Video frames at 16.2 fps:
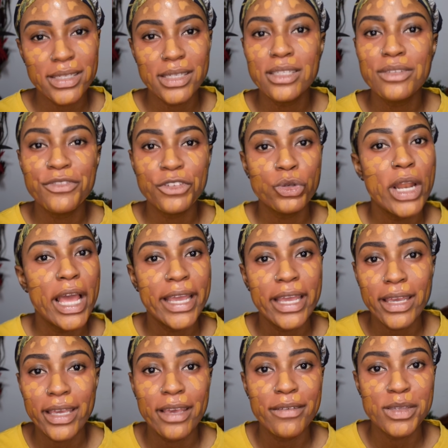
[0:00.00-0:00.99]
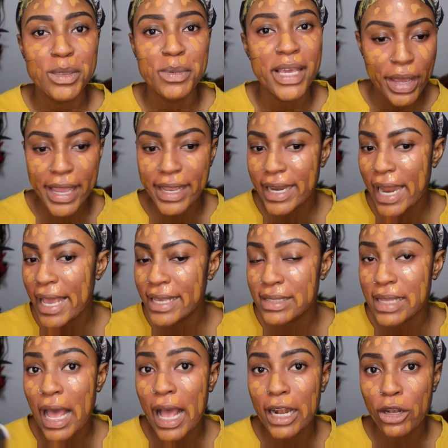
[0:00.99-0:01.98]
just feel like it gives me a
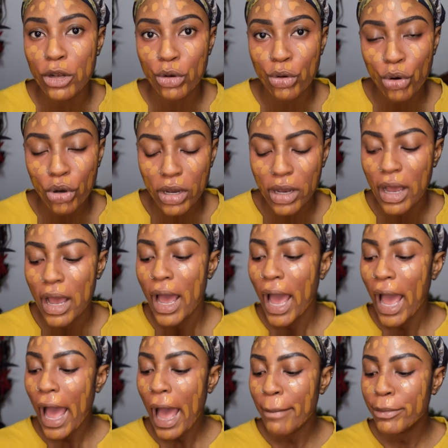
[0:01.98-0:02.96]
nicer look. I'm